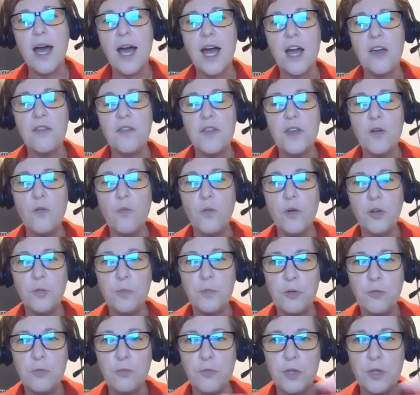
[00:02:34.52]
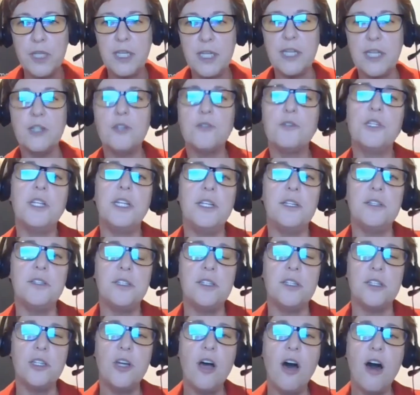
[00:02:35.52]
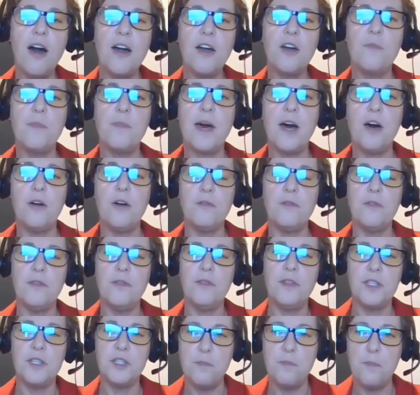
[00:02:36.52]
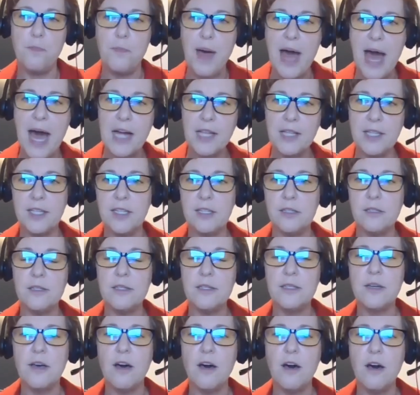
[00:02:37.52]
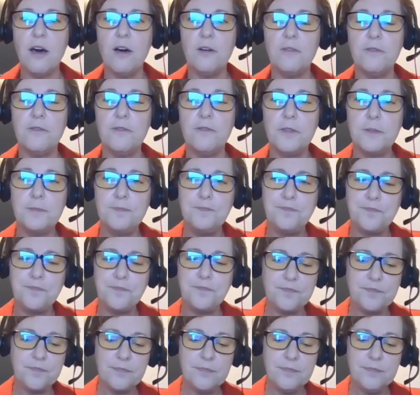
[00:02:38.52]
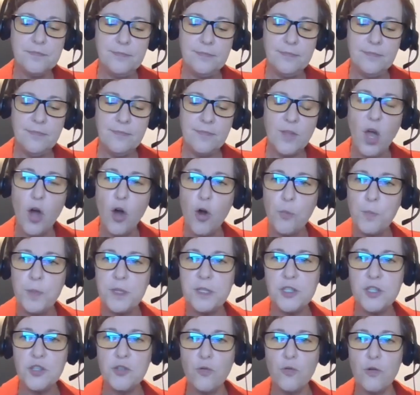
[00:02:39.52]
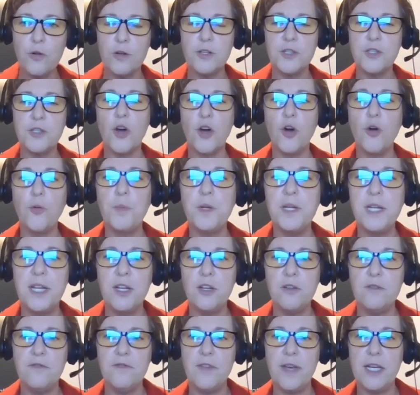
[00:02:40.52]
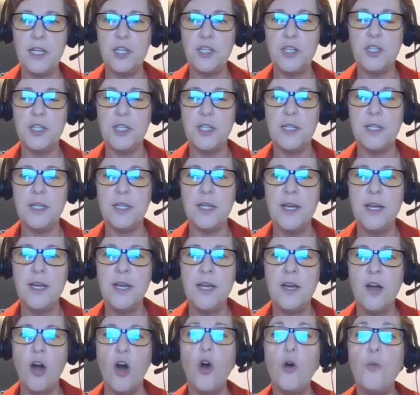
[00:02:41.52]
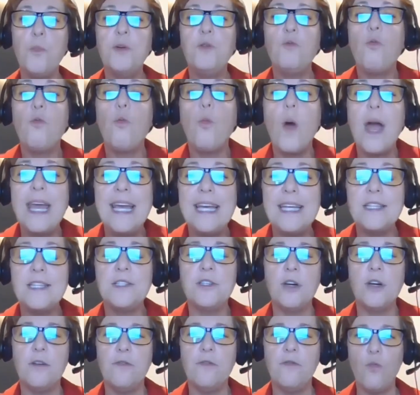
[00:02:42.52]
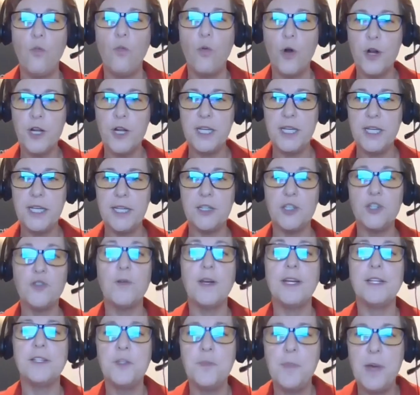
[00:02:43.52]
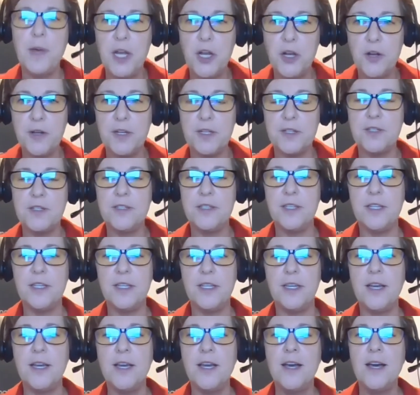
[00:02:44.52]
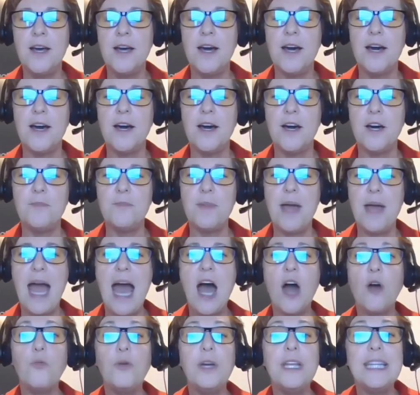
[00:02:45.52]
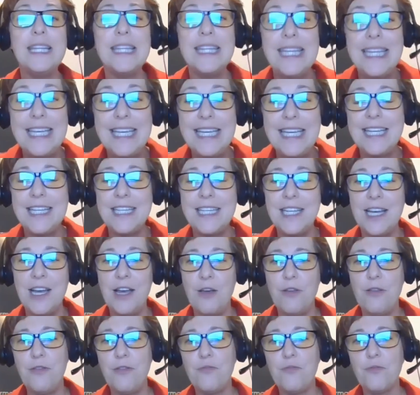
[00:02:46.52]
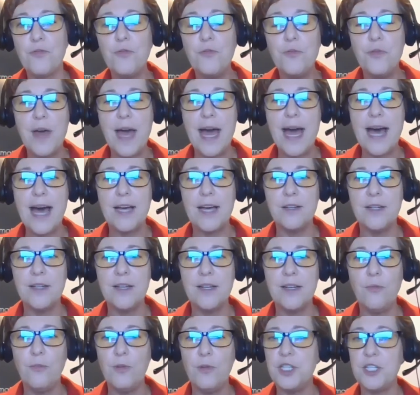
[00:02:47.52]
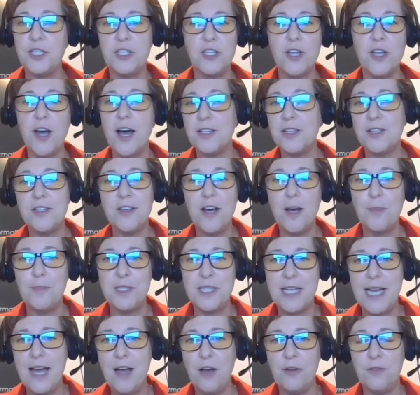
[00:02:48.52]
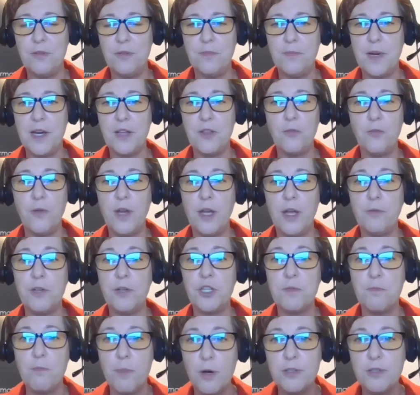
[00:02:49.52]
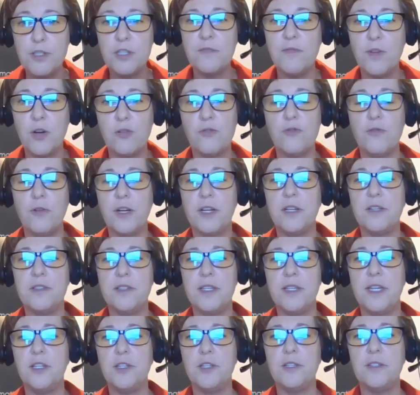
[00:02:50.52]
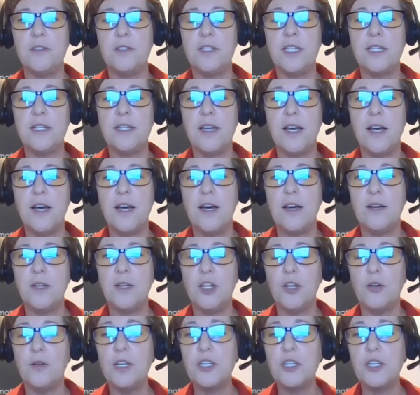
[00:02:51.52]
I think what'll be really interesting is to talk about this balance of open source, open innovation, open ways of working, transparency, um, how we lead through that which is not top down by the way which most of our organizations uh, you know